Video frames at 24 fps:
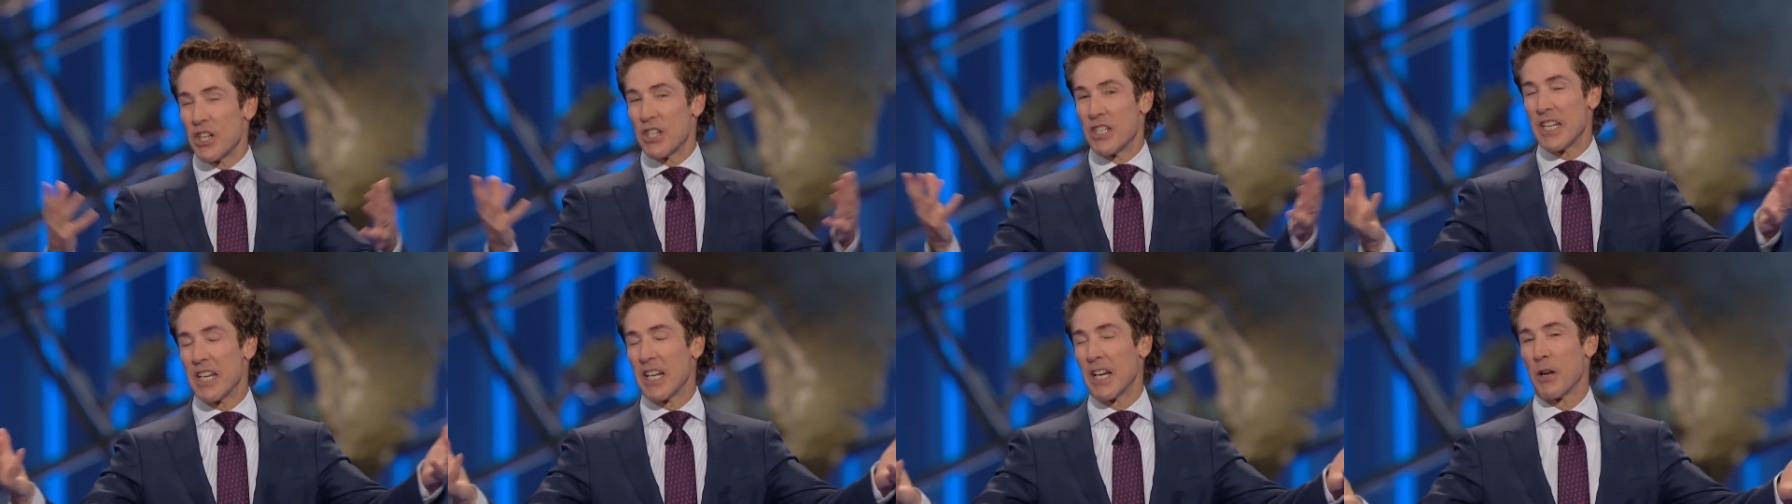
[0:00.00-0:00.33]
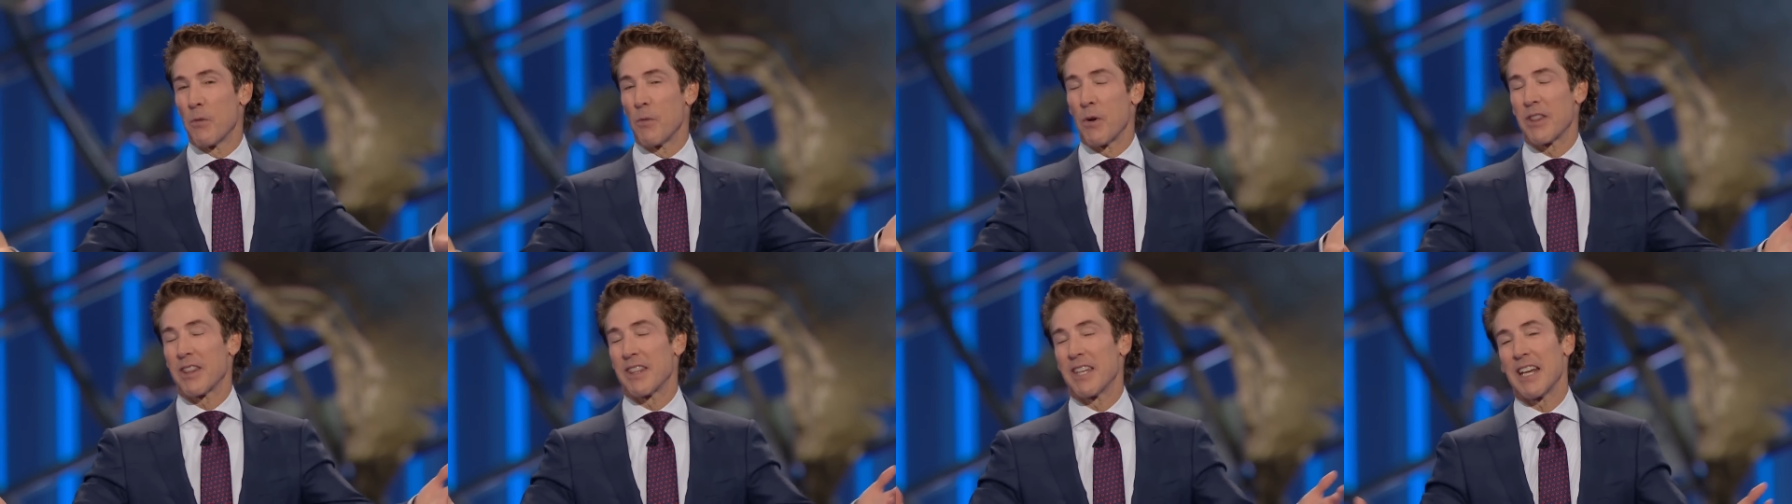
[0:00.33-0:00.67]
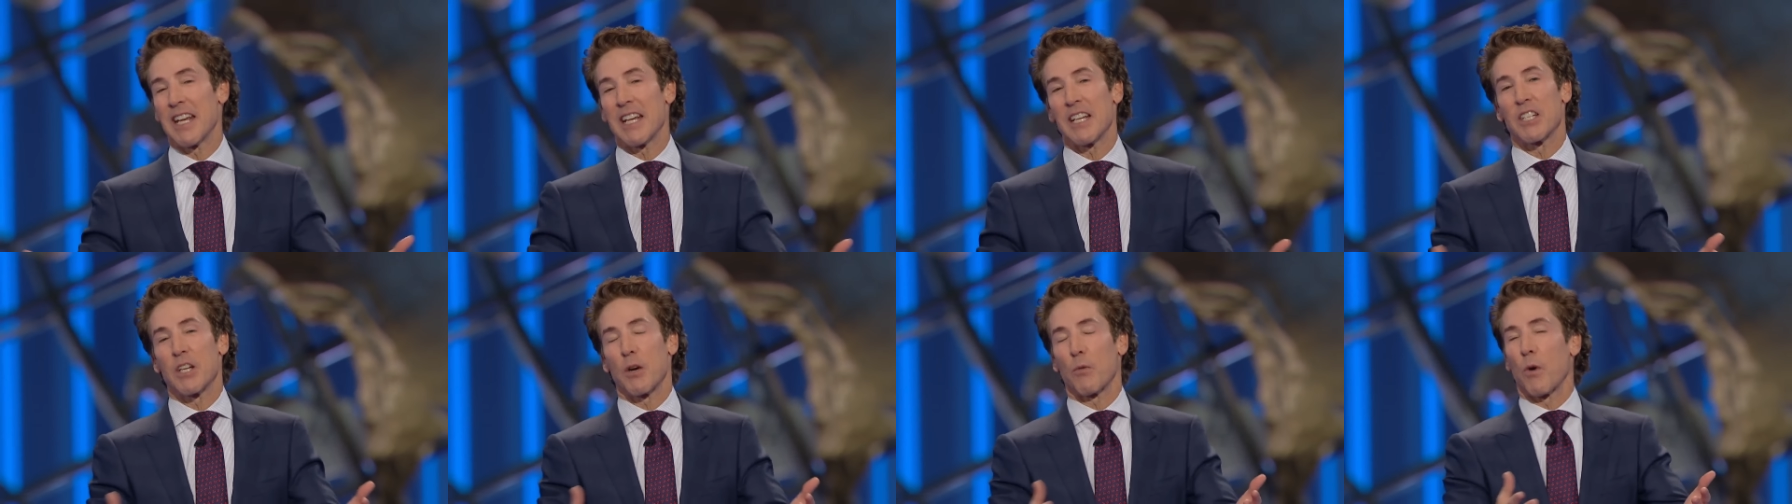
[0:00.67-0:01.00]
dealing with
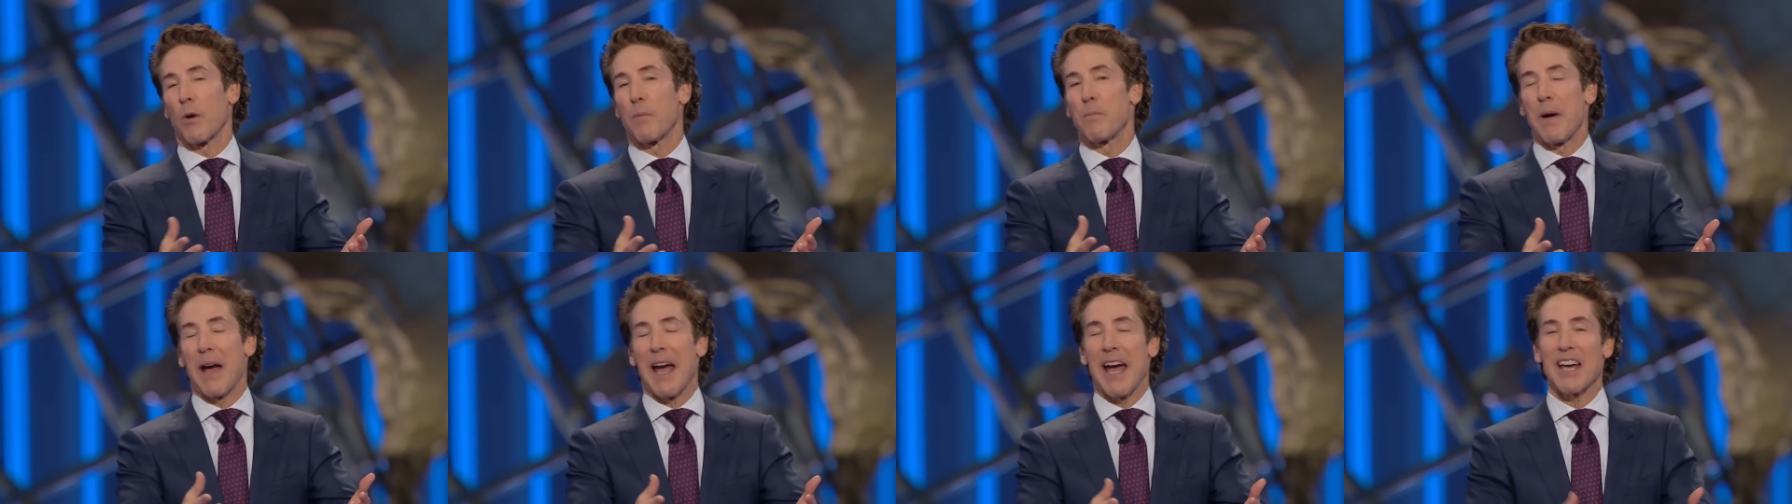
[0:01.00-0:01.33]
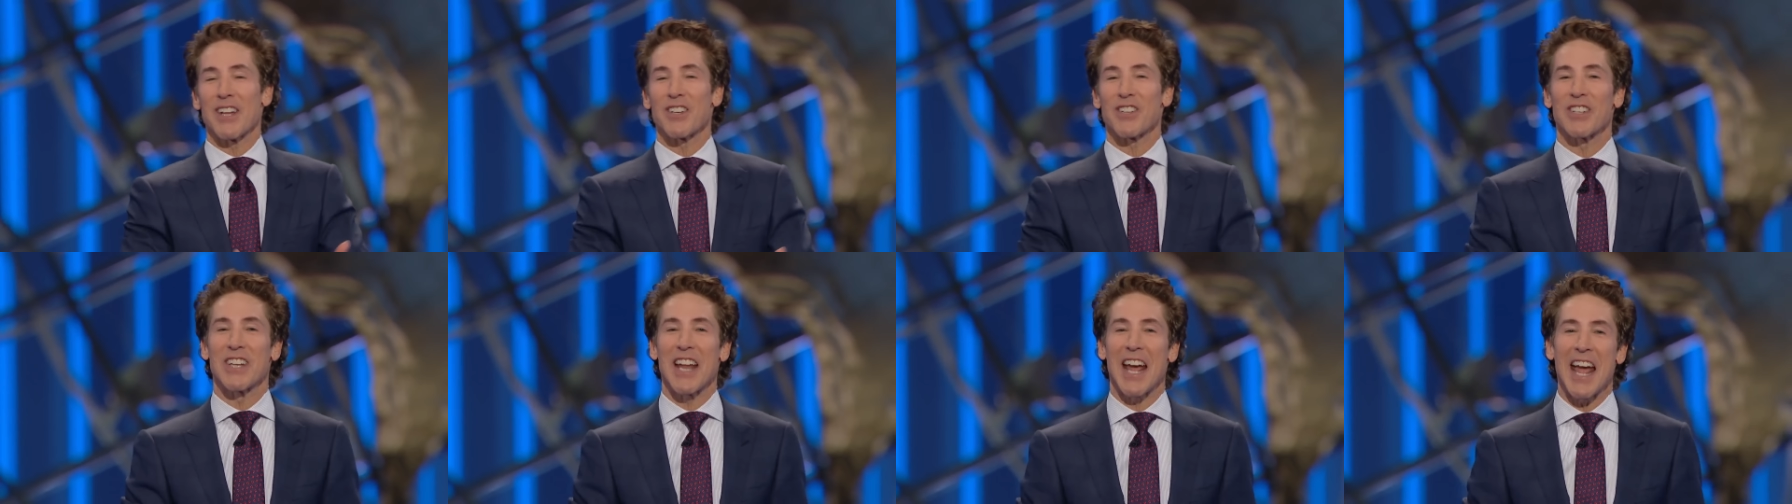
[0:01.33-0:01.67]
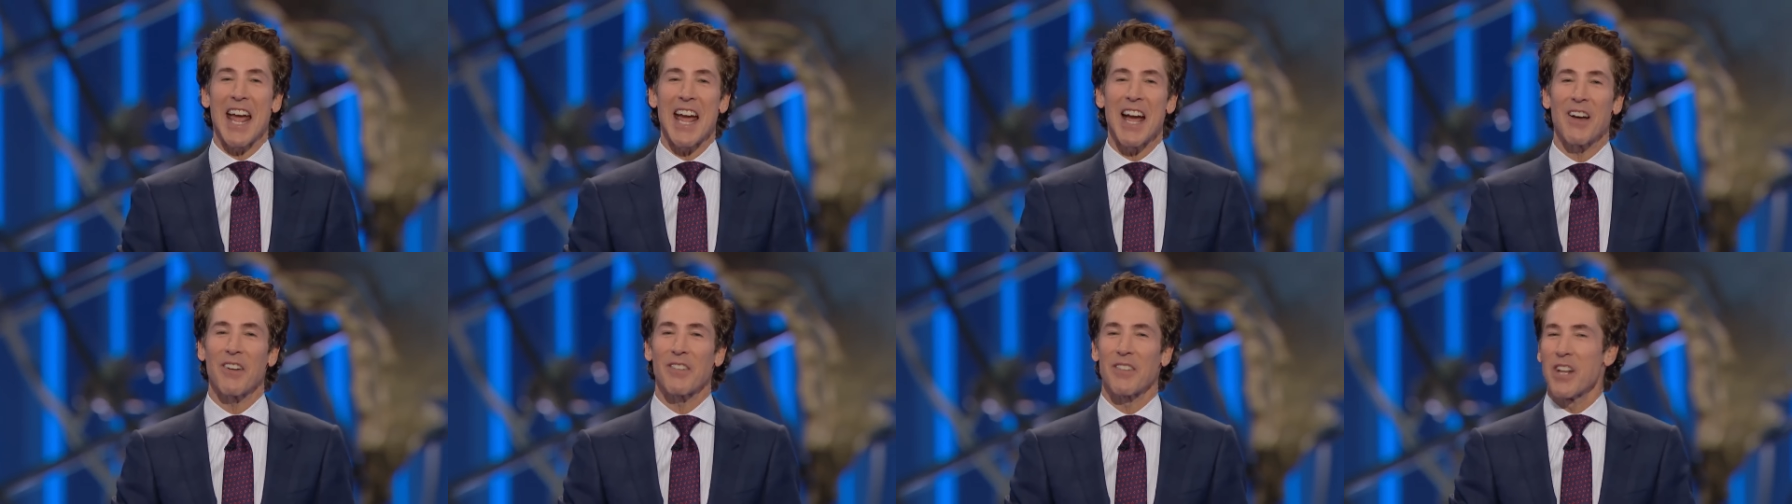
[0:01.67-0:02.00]
things that were passed
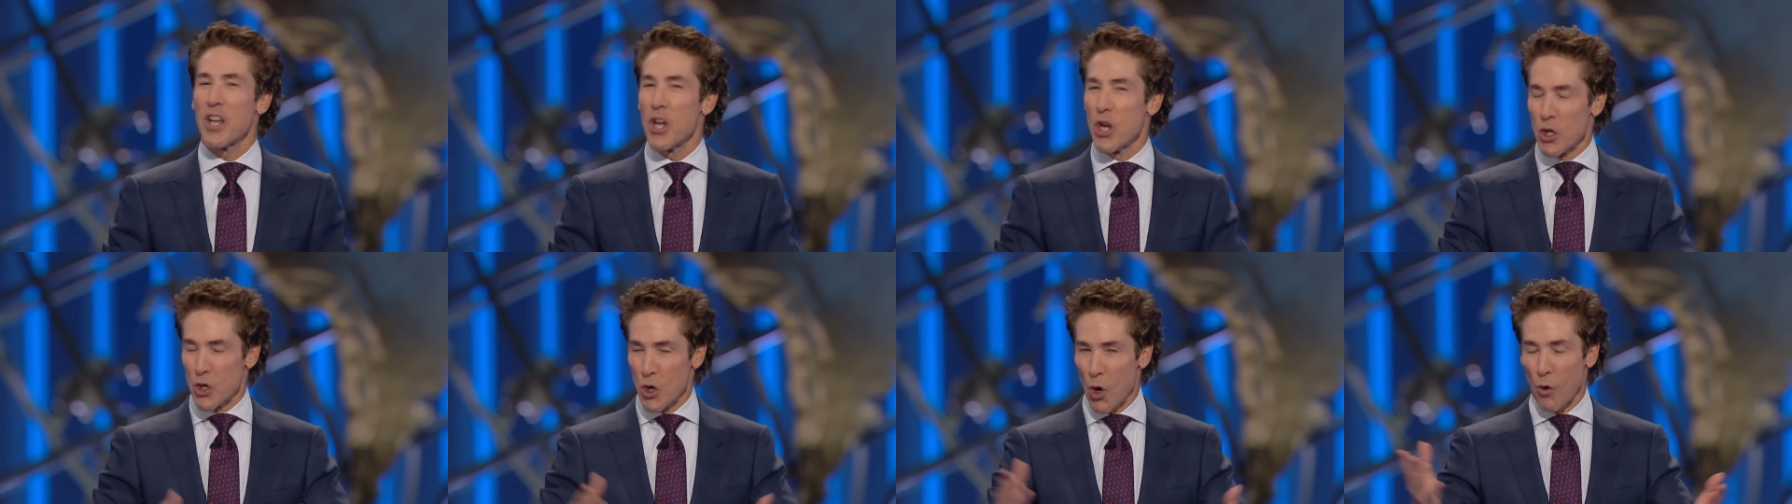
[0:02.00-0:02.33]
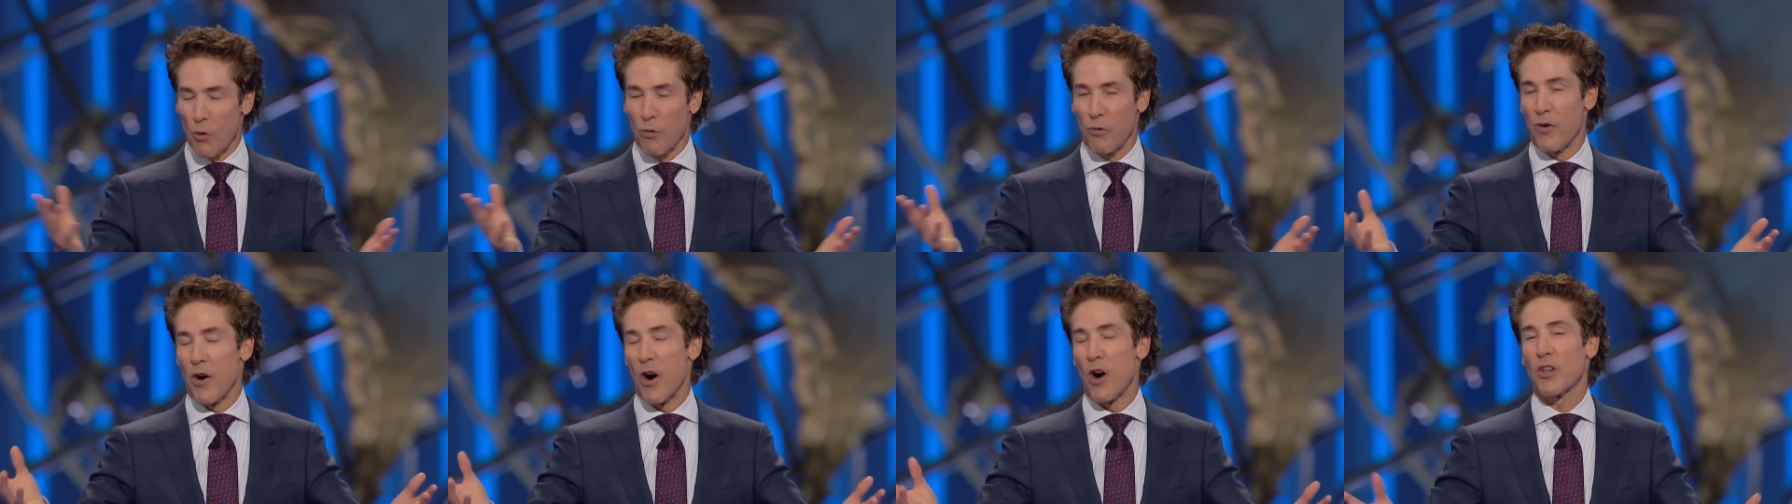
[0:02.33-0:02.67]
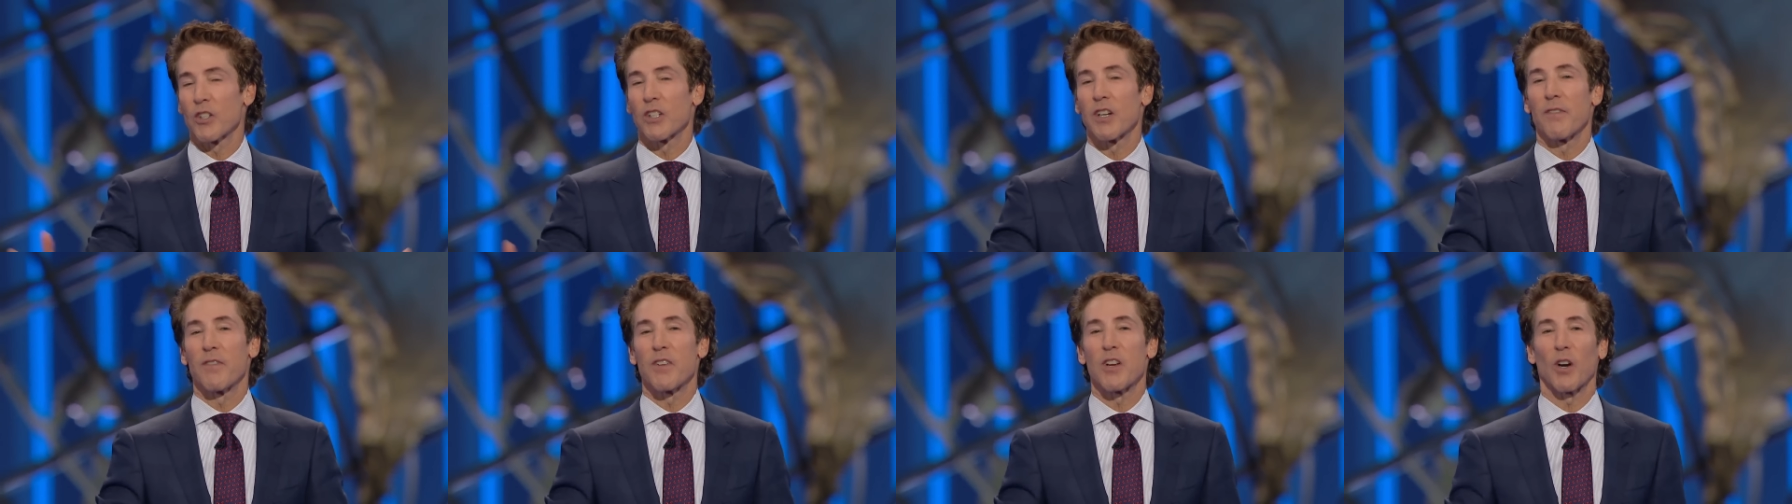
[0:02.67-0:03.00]
down, no
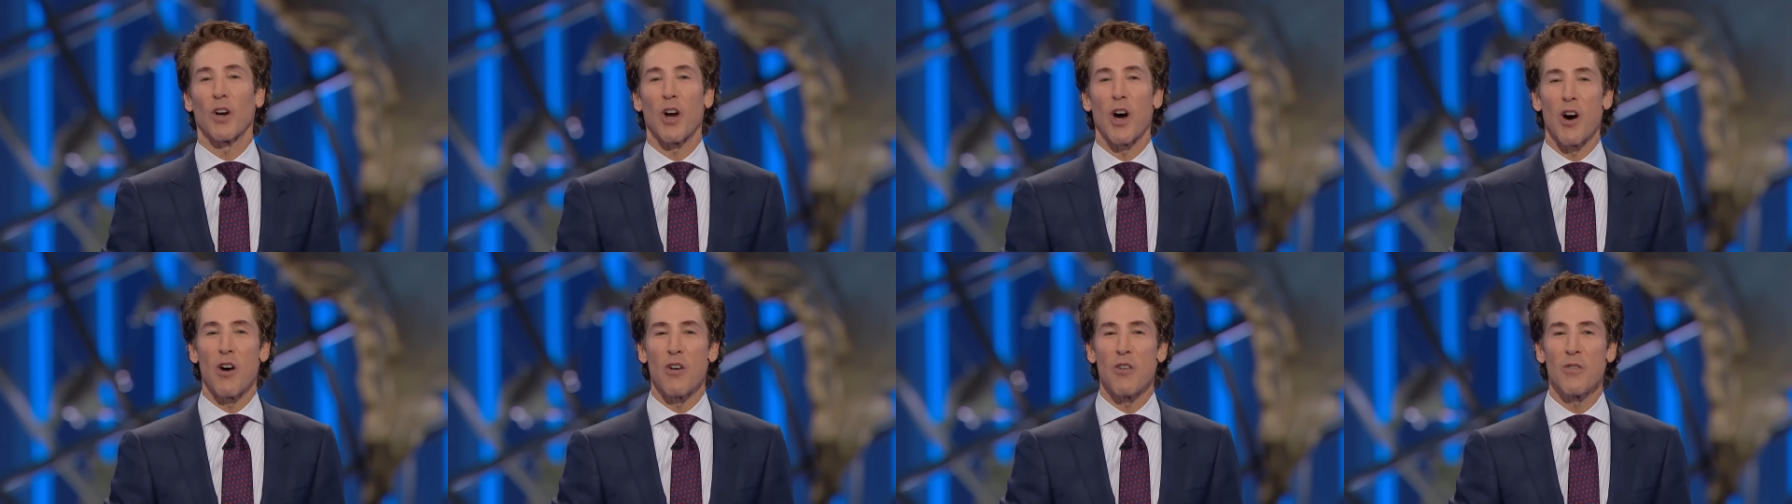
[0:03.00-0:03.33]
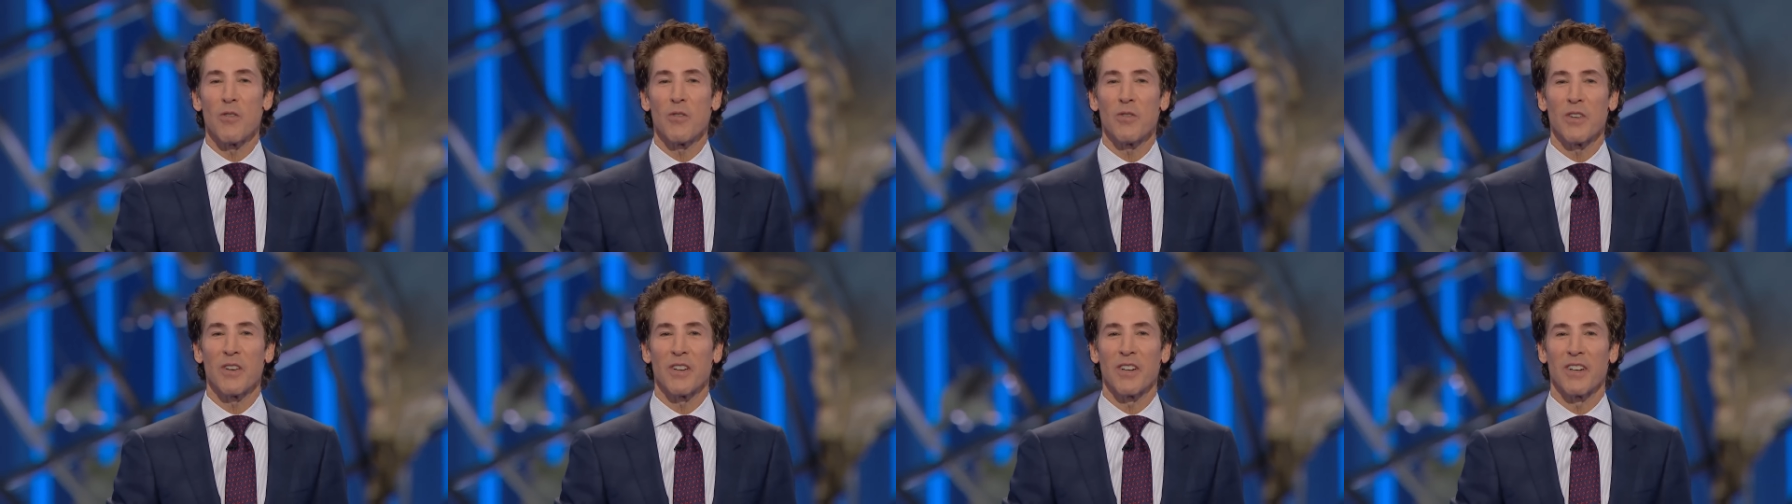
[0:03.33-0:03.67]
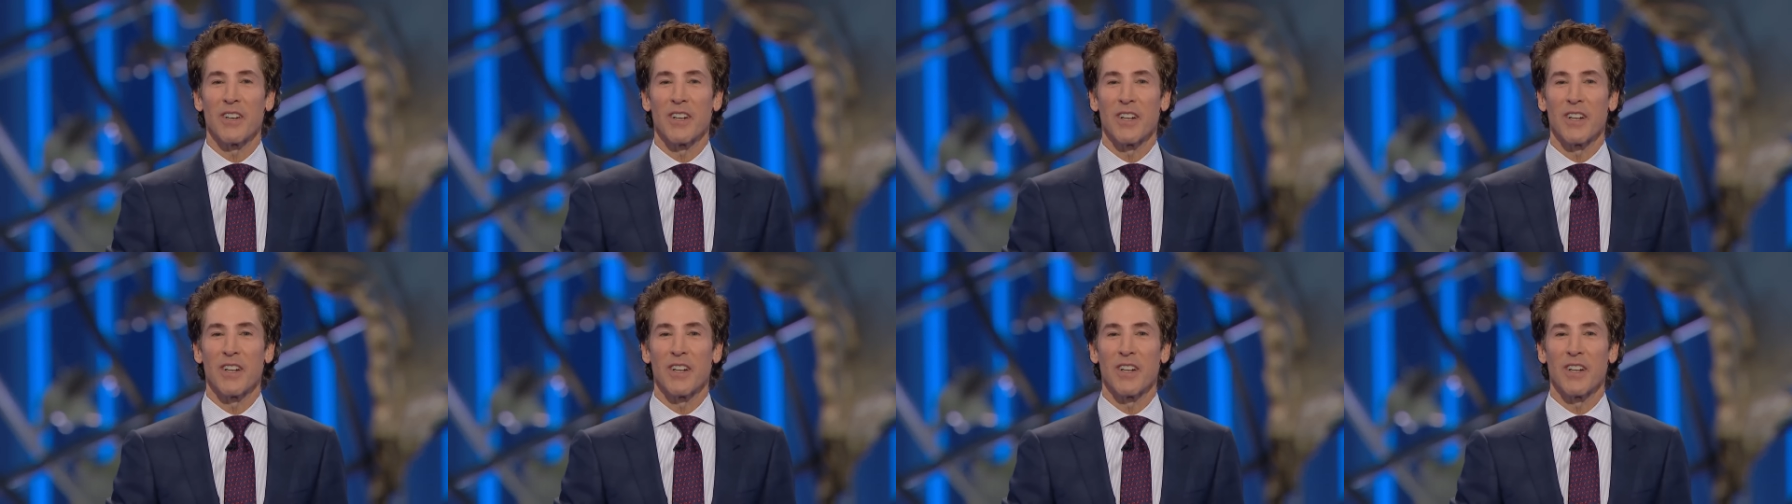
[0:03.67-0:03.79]
fault of your own,